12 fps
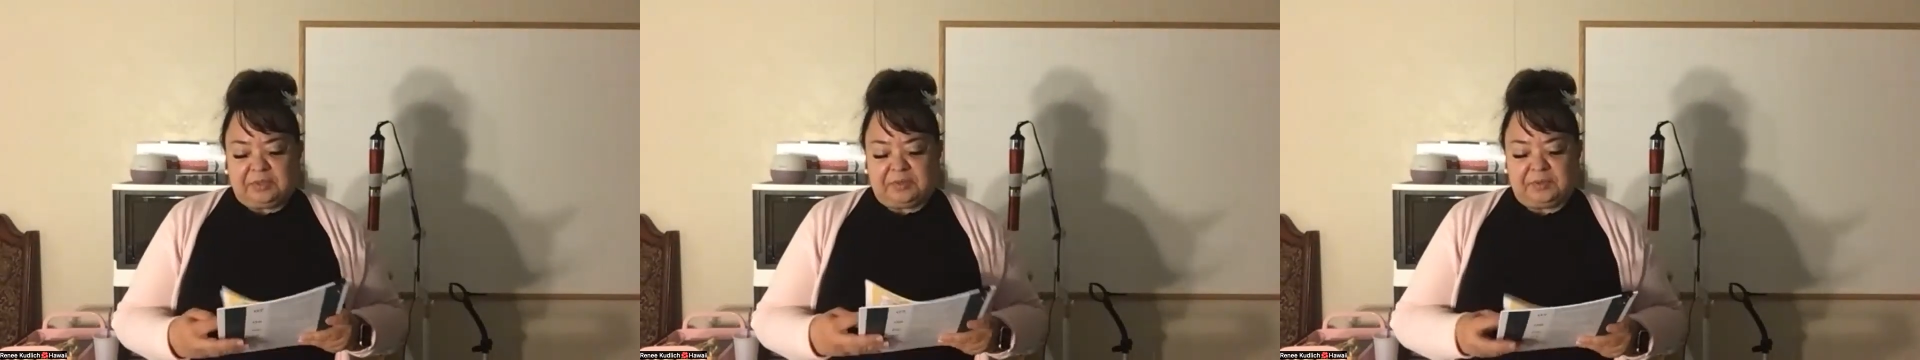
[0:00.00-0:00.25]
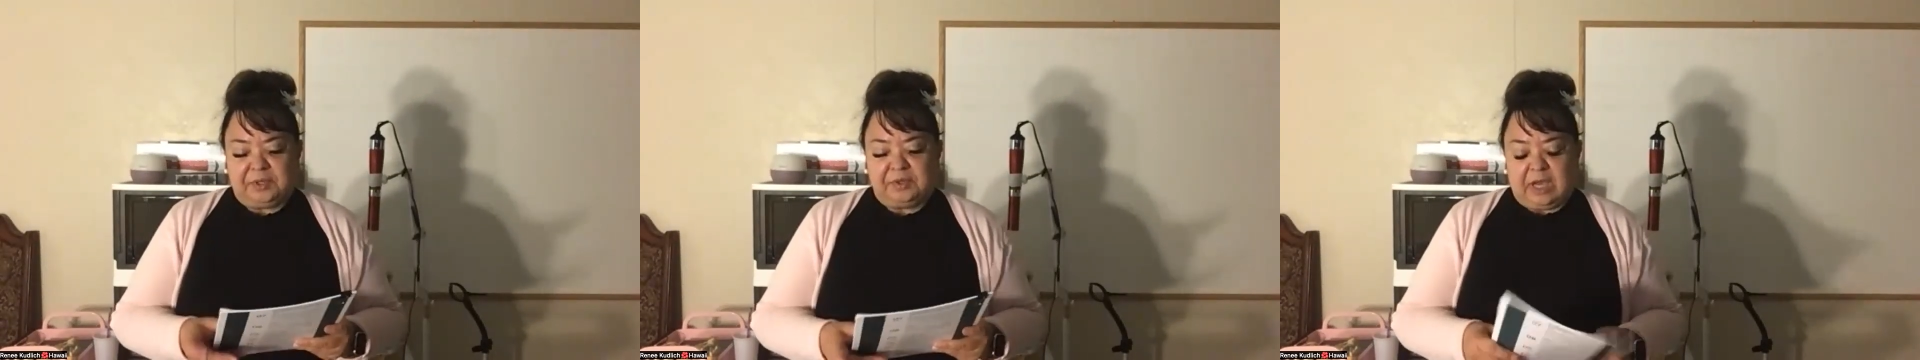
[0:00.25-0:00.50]

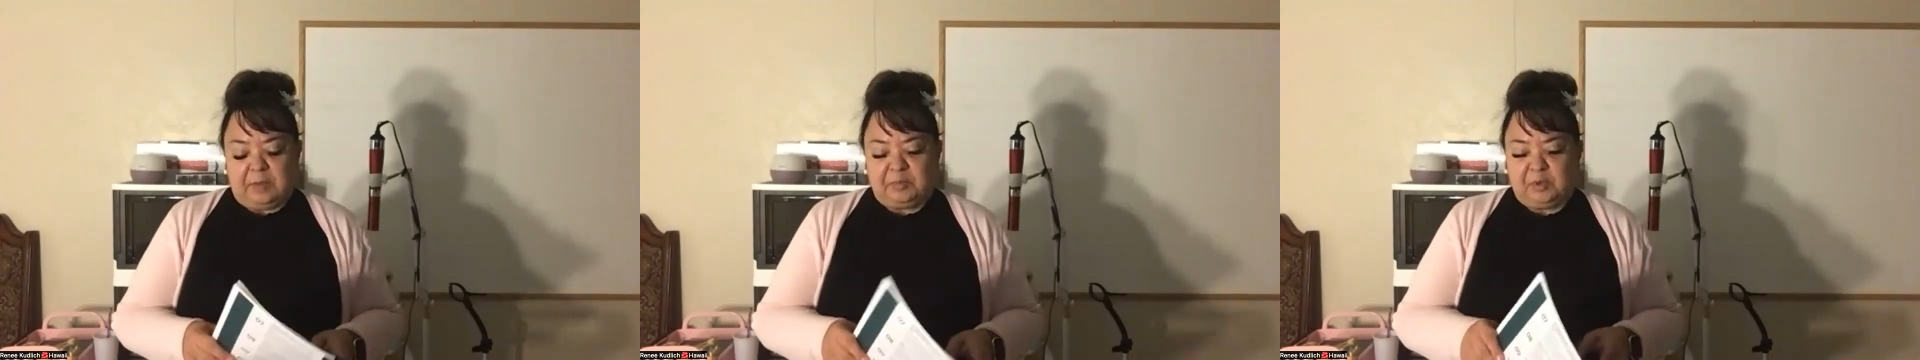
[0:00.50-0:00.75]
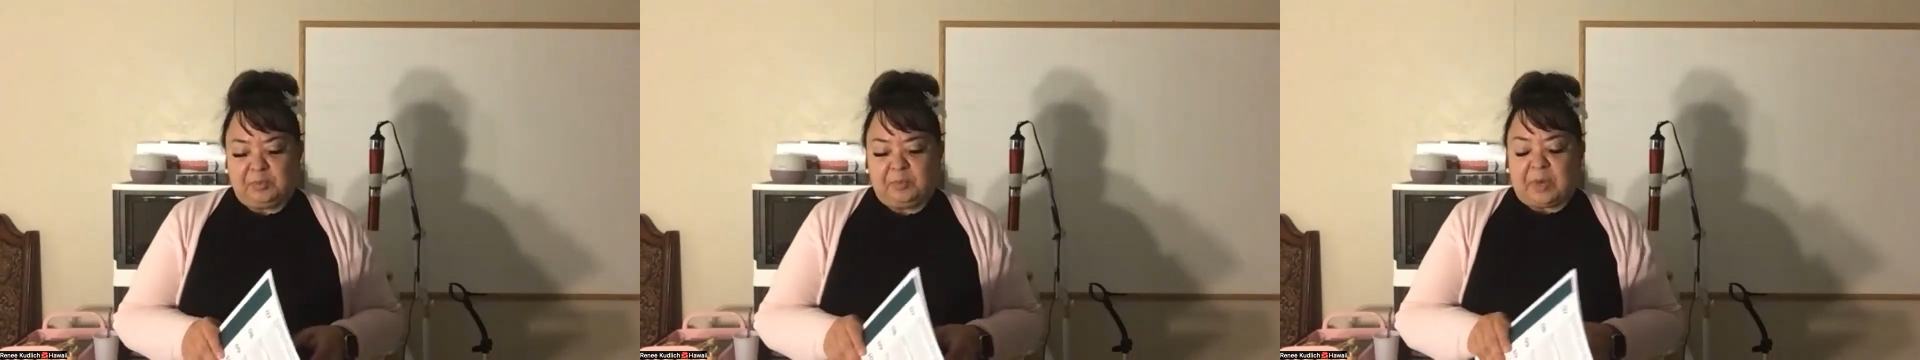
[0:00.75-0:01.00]
through a
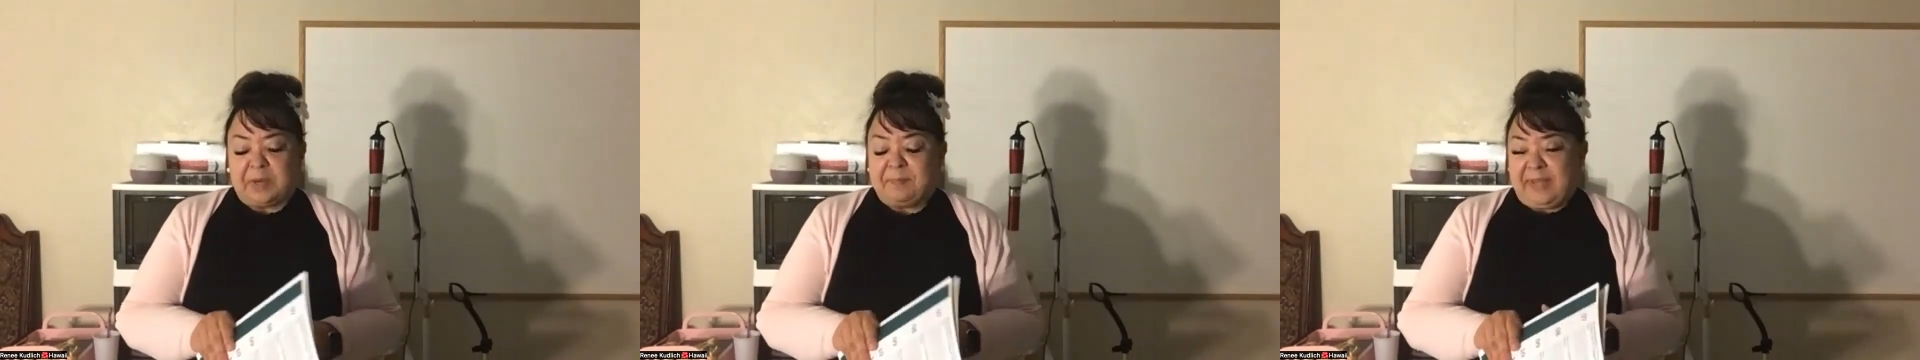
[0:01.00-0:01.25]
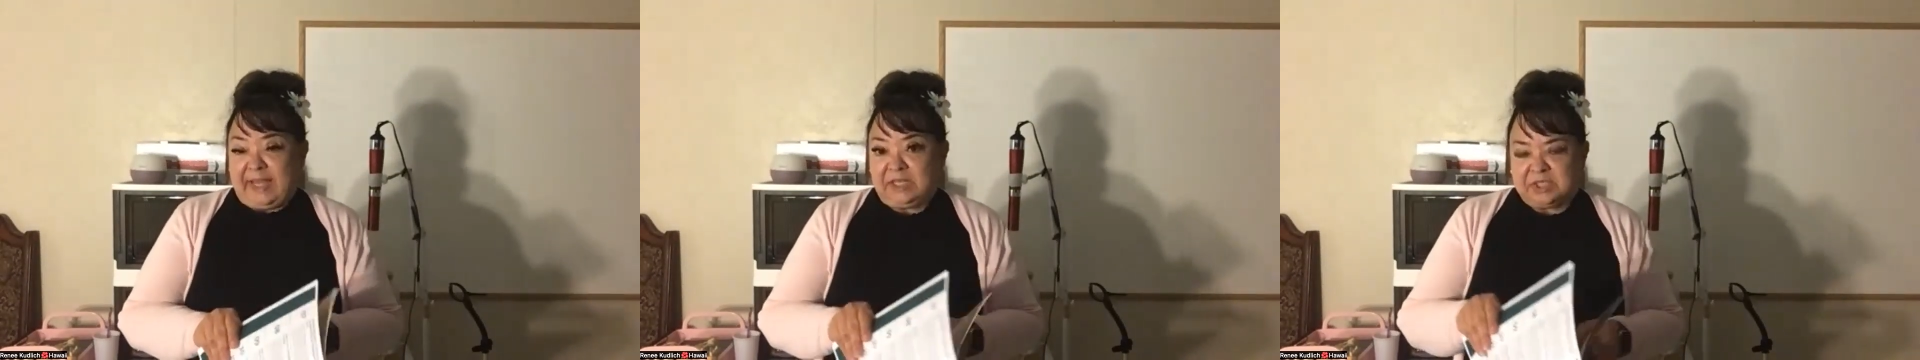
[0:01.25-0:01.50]
couple
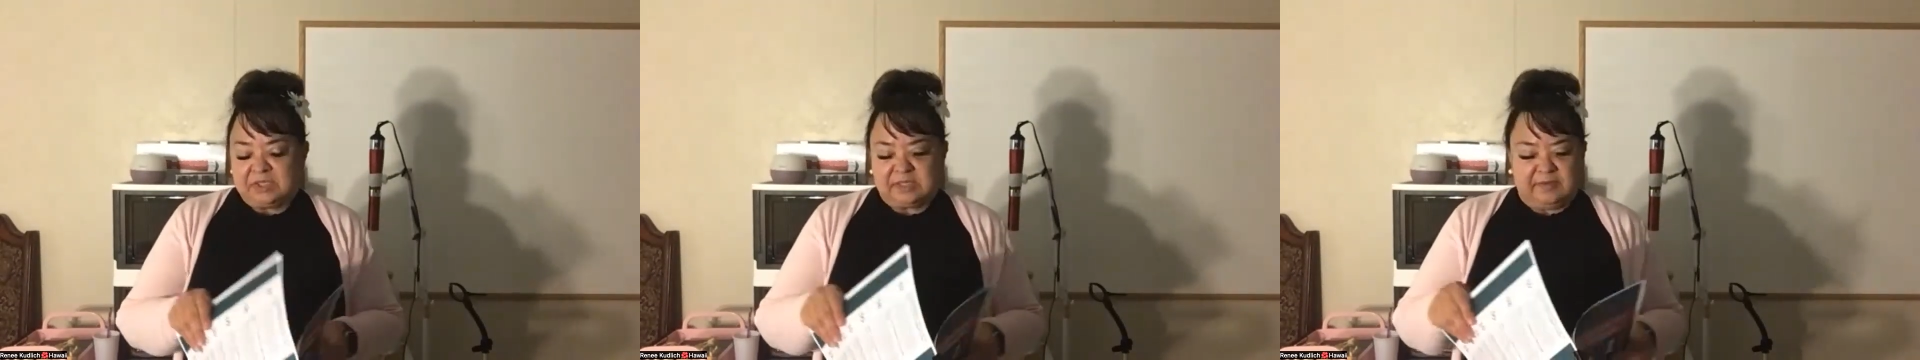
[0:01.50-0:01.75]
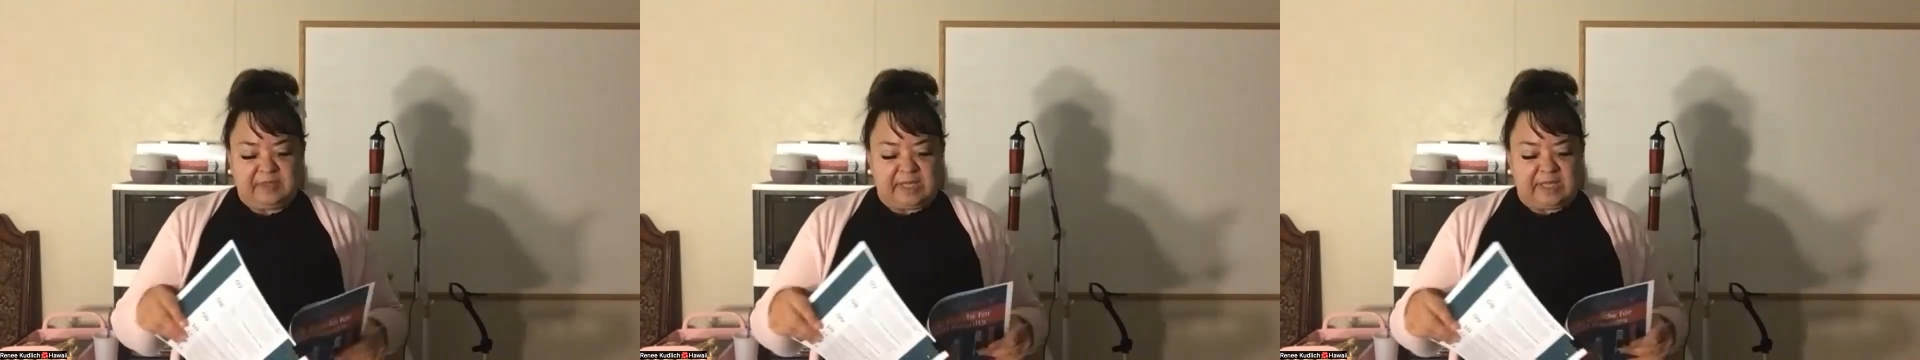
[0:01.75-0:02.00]
pages
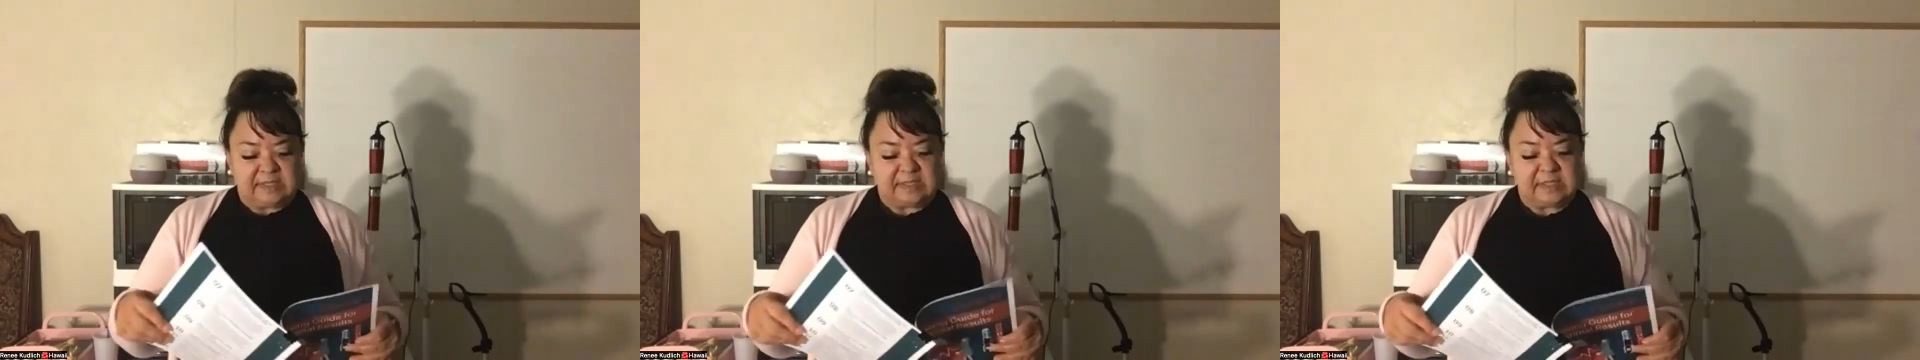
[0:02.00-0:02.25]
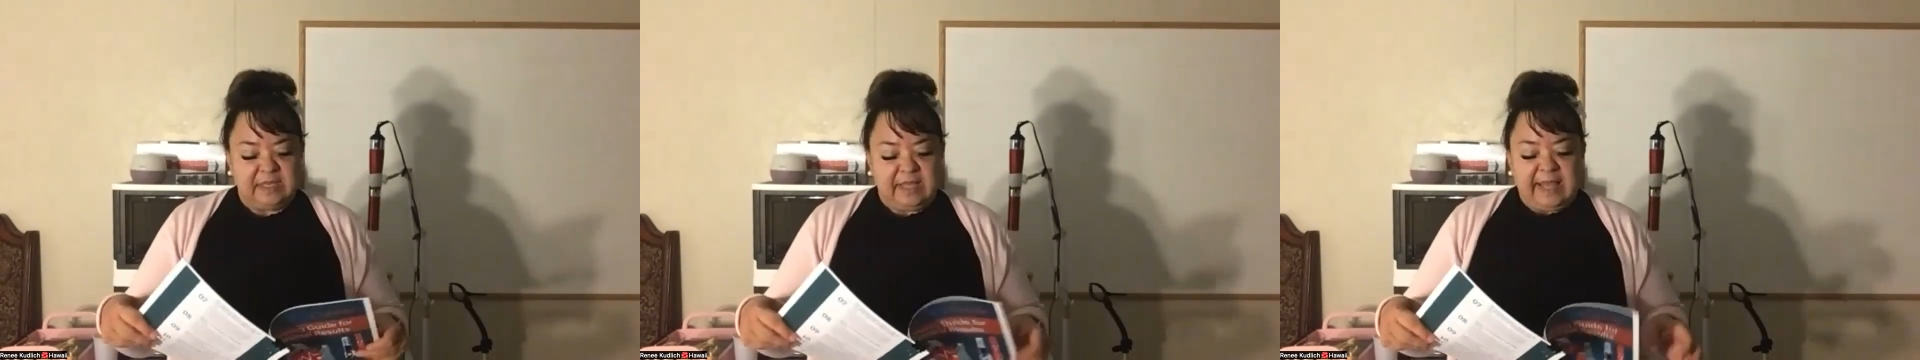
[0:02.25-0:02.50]
of this.